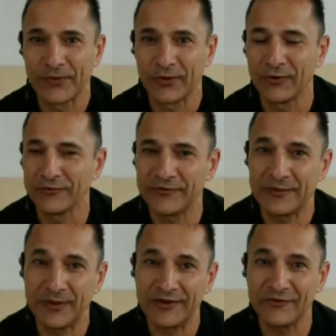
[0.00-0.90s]
all
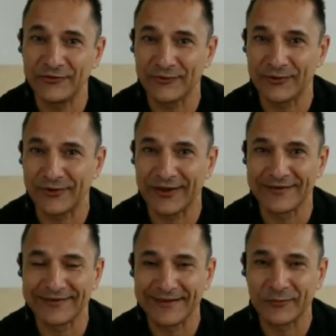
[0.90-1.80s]
50 pages to
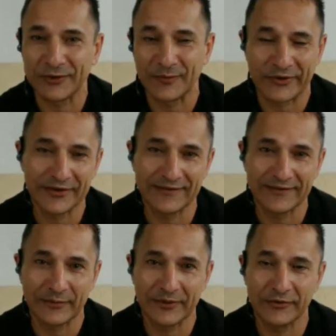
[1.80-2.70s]
understand what the brand is
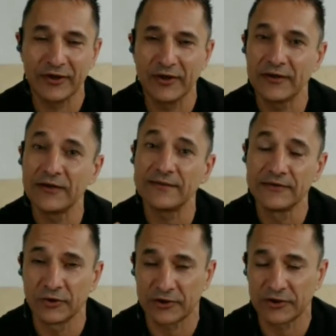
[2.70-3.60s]
about is
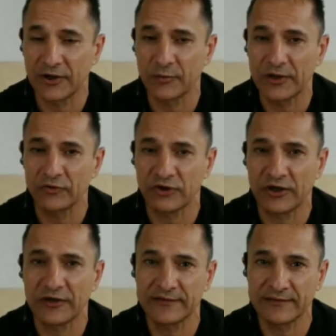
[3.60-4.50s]
not how we actually
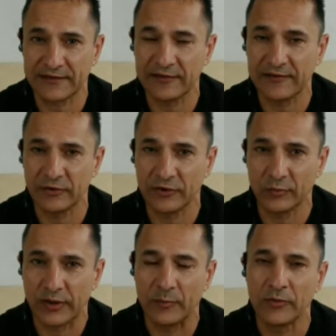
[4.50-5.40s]
access anything on the
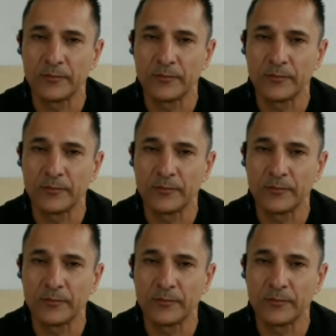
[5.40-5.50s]
web.